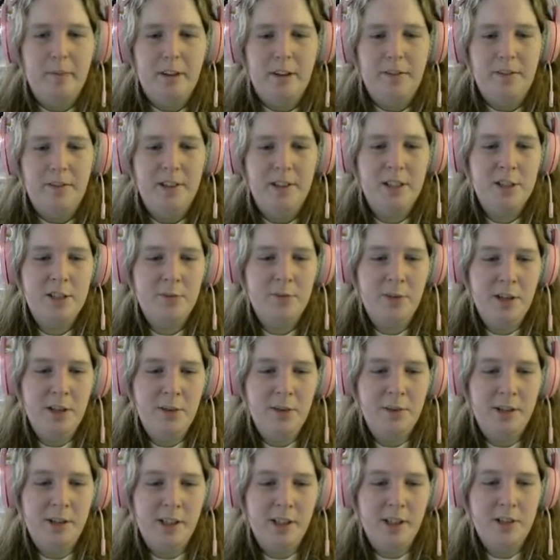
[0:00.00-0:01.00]
For this one, you
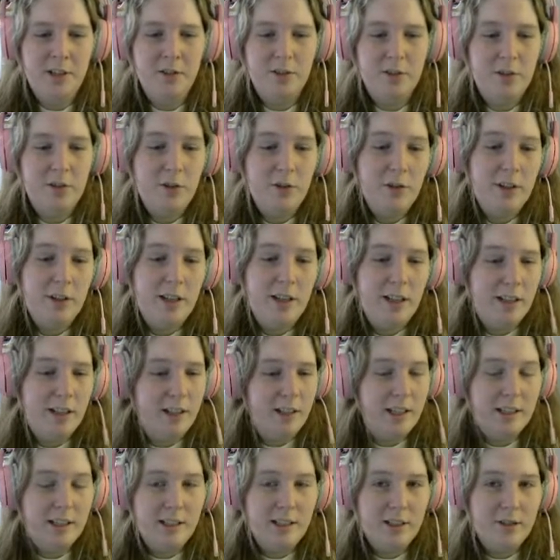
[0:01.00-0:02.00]
want to go to the
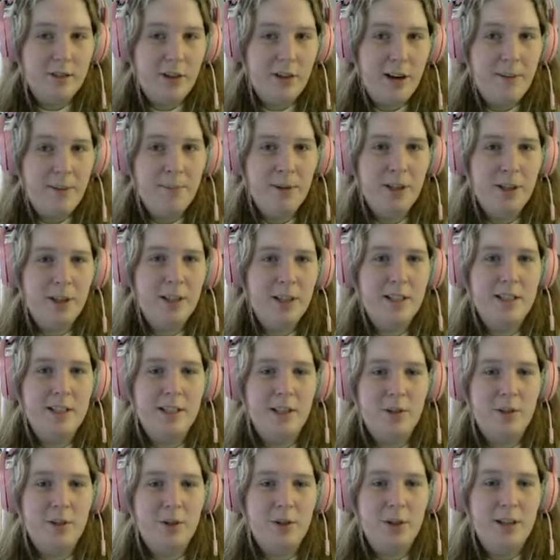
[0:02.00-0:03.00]
Galactic Trade Market
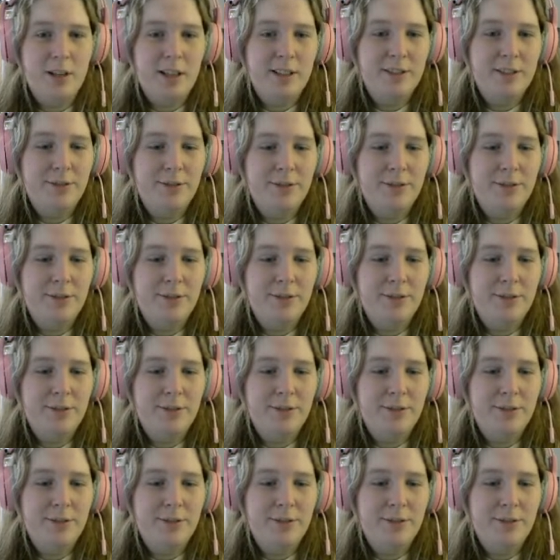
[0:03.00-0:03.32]
section on the